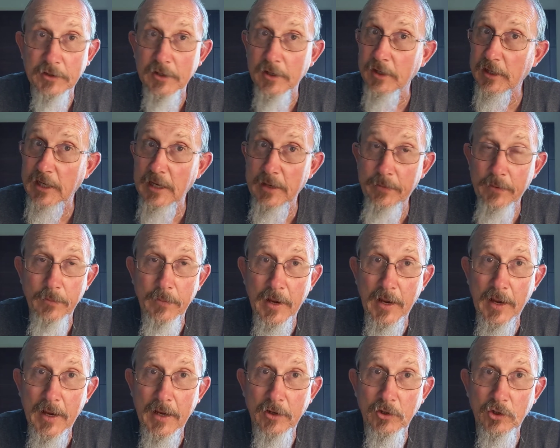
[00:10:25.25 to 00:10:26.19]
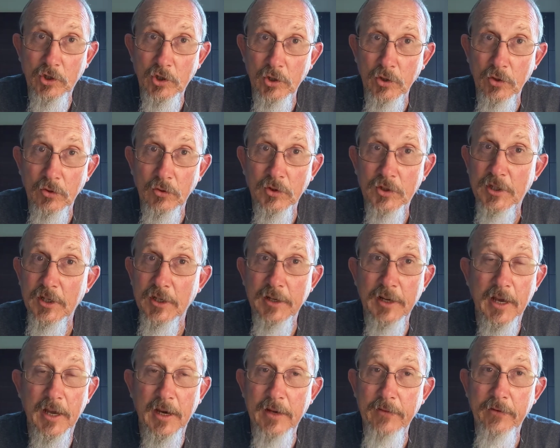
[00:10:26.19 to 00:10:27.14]
Now keep in mind, Jews did
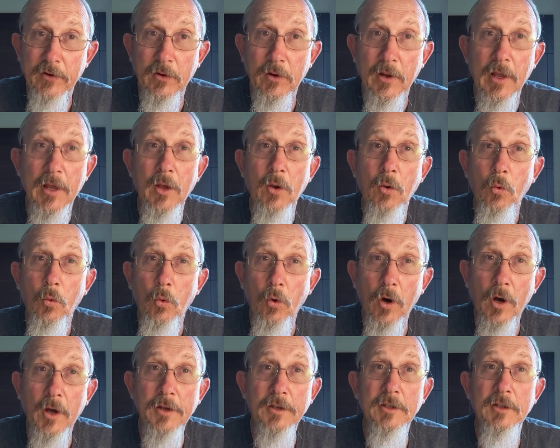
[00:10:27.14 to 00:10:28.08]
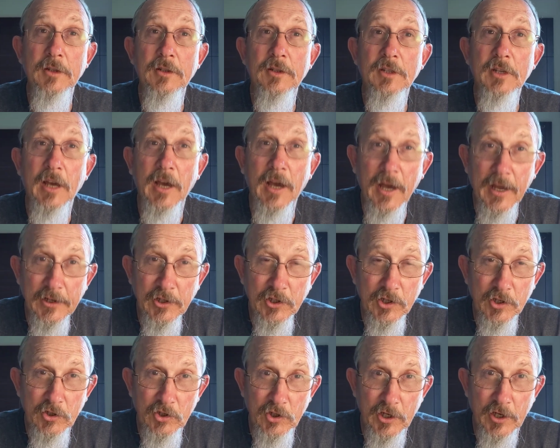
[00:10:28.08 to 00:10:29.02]
not even want to
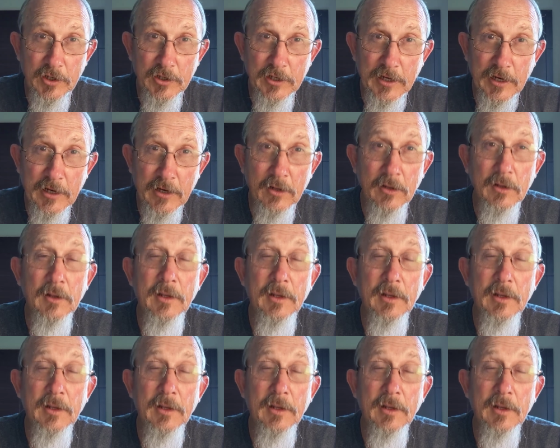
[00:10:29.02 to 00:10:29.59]
touch a Gentile,